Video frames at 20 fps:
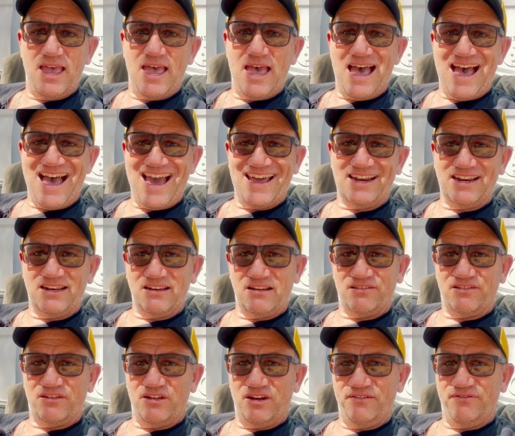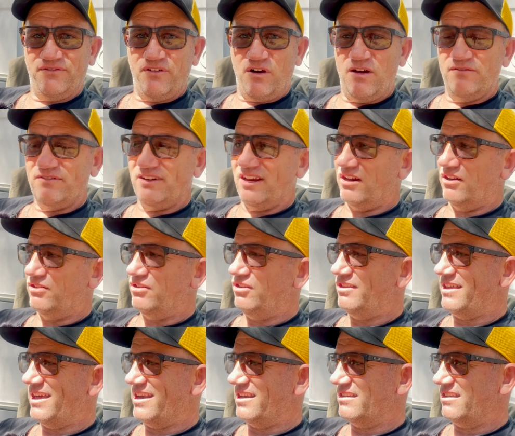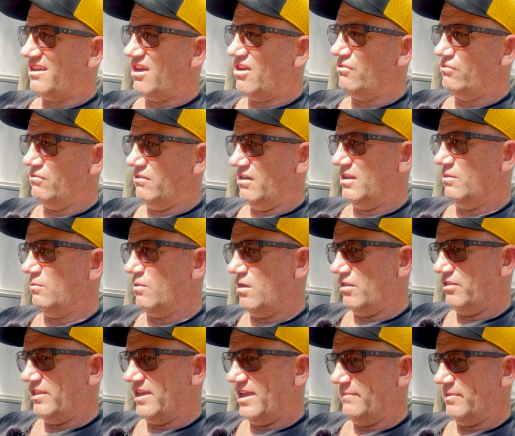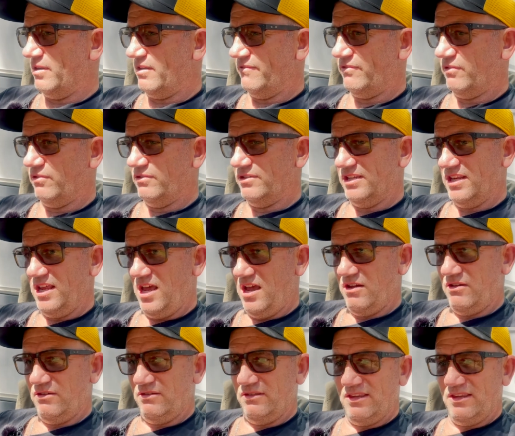adding the 35 down. I knew that'd go really well there, but I thought, anyway,